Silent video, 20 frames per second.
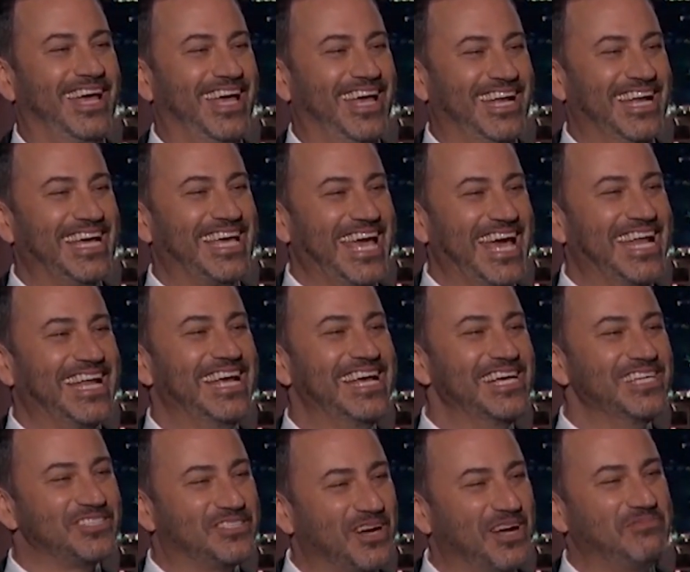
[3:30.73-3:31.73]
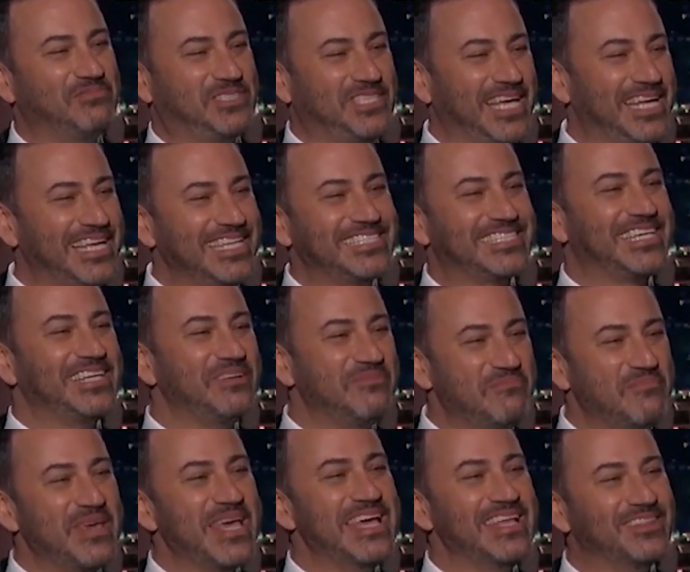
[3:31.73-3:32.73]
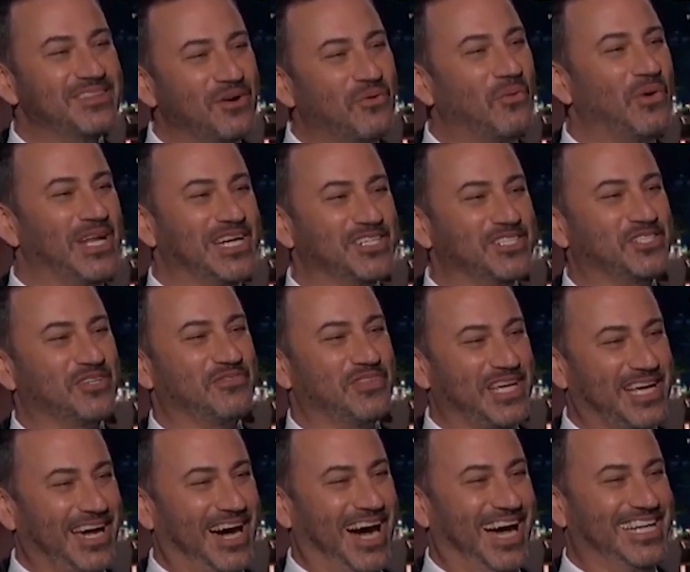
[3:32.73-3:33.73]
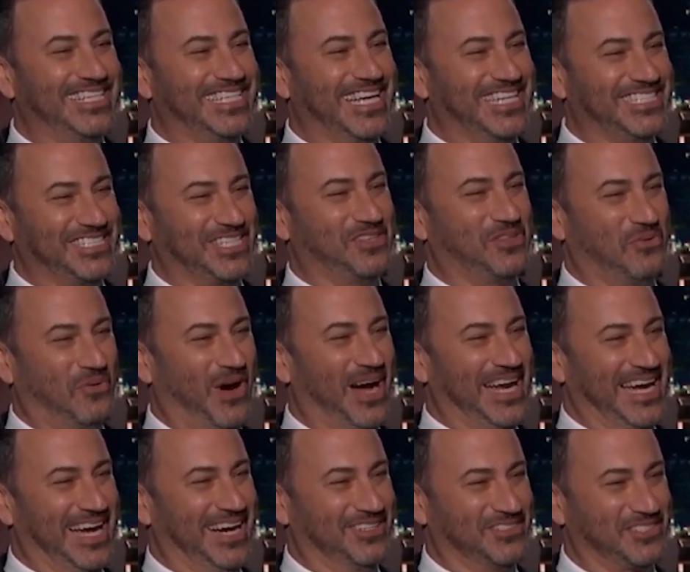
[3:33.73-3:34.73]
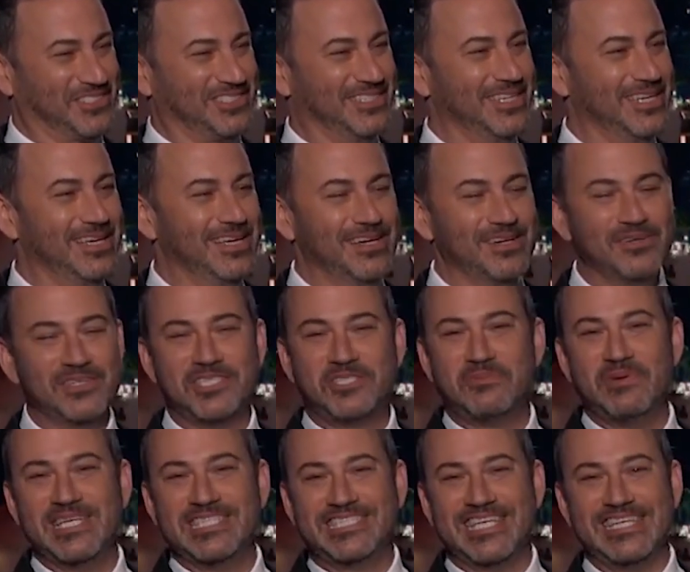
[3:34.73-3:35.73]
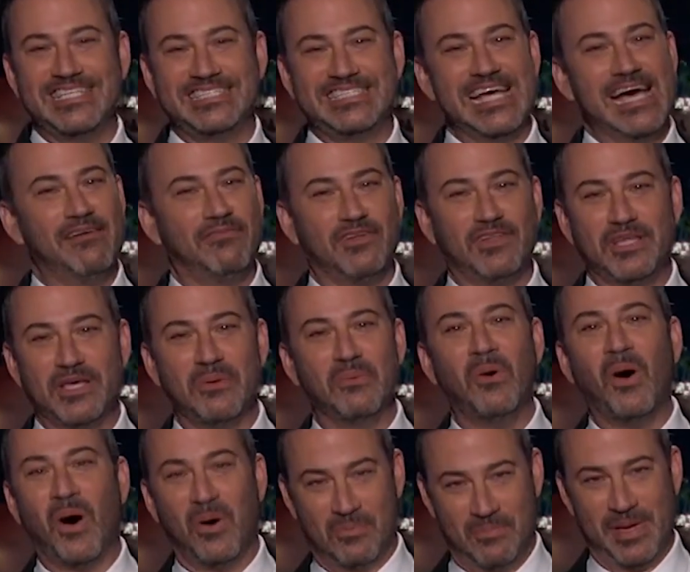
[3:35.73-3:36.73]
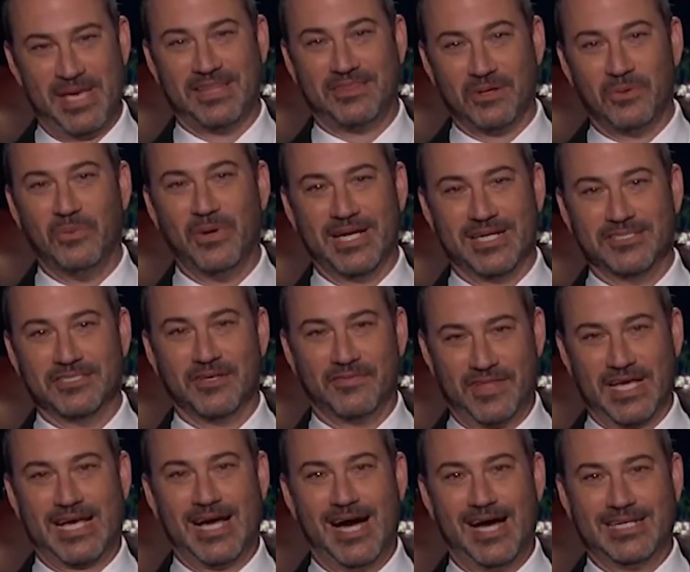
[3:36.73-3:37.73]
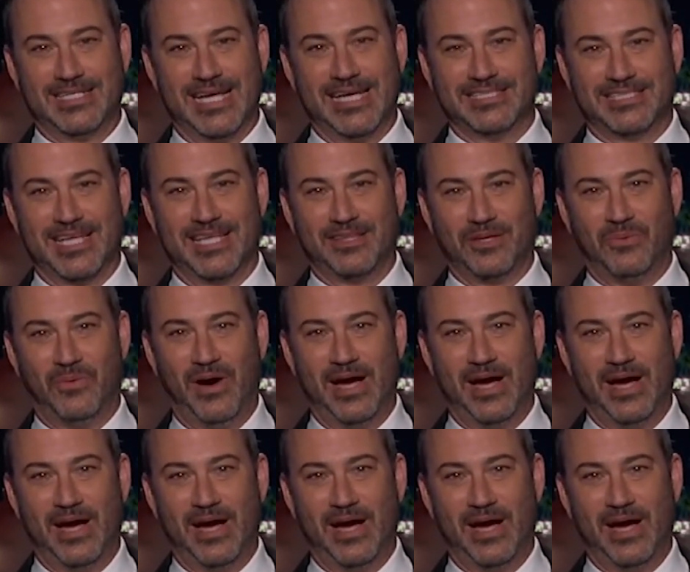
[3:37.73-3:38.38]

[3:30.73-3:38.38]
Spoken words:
And again, Trump said he's going to meet the winners of the contest at the White House, which means he definitely won't meet the winners of the contest at the